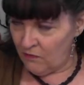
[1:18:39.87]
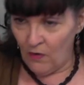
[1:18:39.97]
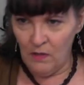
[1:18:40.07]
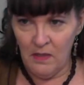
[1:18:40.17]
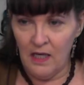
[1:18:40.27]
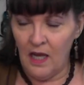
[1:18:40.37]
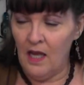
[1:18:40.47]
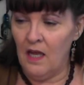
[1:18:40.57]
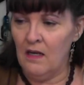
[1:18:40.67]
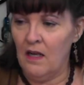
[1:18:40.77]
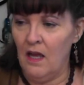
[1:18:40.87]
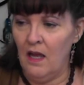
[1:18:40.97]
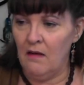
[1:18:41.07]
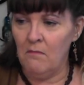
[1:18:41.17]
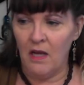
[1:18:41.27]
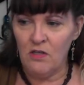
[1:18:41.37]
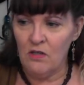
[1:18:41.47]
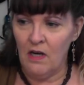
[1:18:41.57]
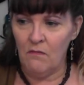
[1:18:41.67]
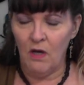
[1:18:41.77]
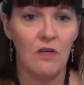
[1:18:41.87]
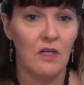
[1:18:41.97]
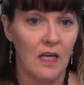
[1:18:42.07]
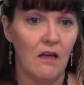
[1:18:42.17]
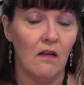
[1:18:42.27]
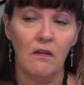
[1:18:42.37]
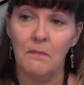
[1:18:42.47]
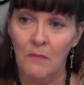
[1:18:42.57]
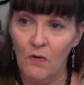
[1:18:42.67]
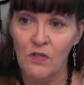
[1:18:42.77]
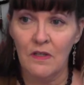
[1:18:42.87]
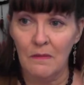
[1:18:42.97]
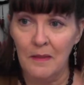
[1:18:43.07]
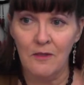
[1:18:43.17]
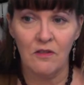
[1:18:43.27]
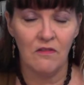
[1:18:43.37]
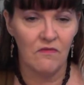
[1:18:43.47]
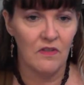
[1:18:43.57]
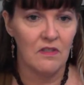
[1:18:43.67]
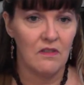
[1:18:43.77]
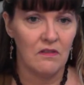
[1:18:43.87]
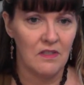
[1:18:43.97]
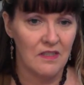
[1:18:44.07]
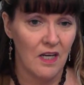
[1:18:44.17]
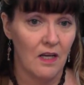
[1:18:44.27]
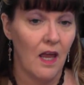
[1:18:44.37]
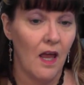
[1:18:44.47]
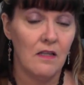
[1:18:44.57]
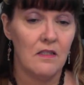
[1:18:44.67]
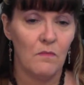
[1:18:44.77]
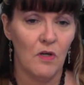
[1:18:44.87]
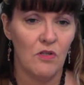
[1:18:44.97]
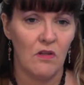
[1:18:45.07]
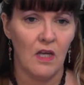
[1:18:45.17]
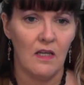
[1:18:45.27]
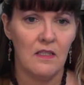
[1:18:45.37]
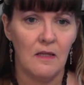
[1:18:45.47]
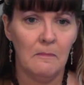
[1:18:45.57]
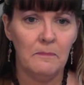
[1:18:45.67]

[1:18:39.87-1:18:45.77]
before you begin, and measure it, and we can heal emotional, mental, and physical shit and spiritual things.